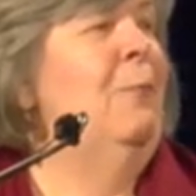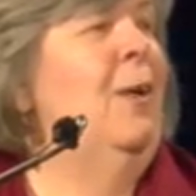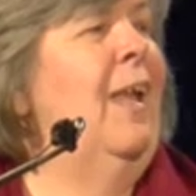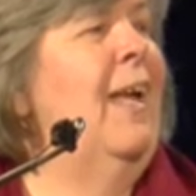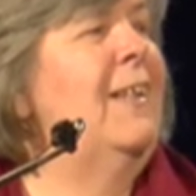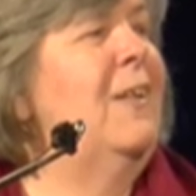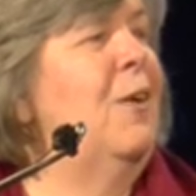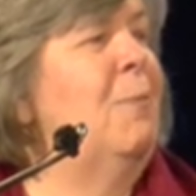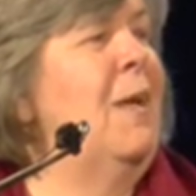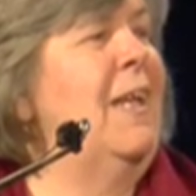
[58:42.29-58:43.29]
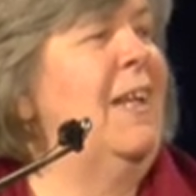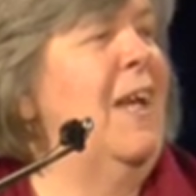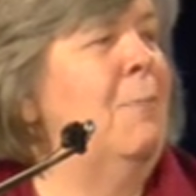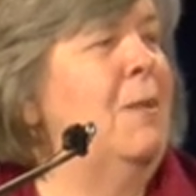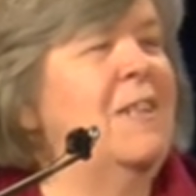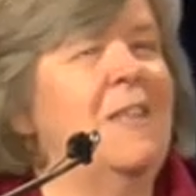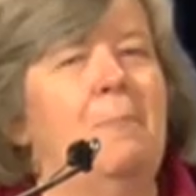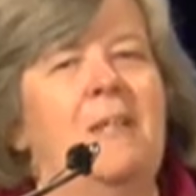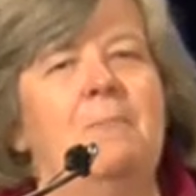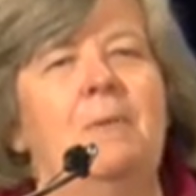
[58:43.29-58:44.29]
we landed on making Hamilton the
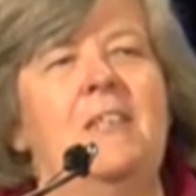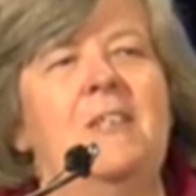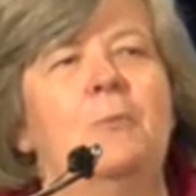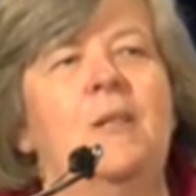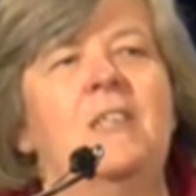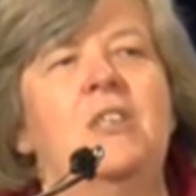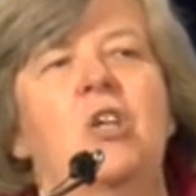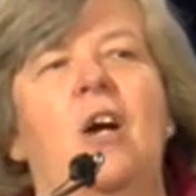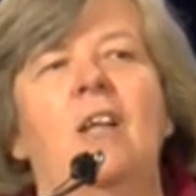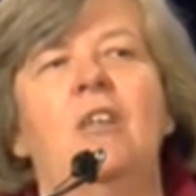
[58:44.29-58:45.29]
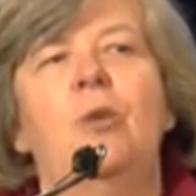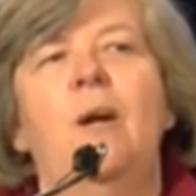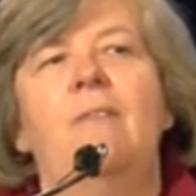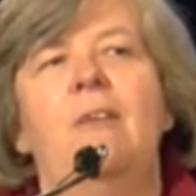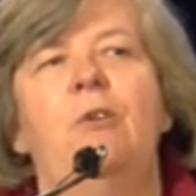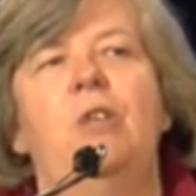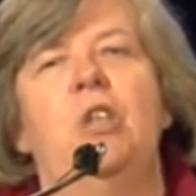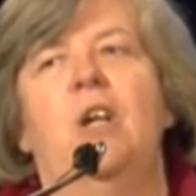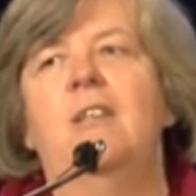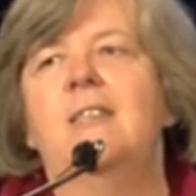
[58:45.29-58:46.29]
best place to raise a child. You have every
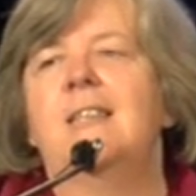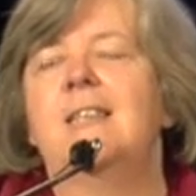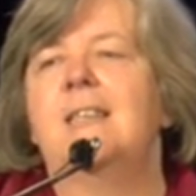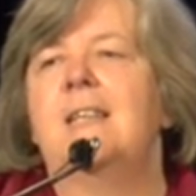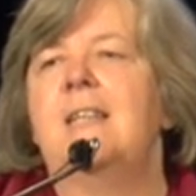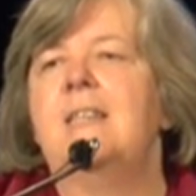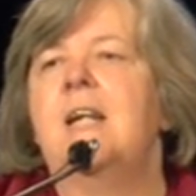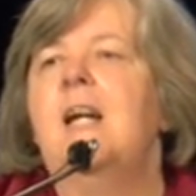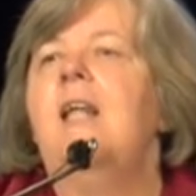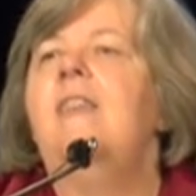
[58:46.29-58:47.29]
child succeeds.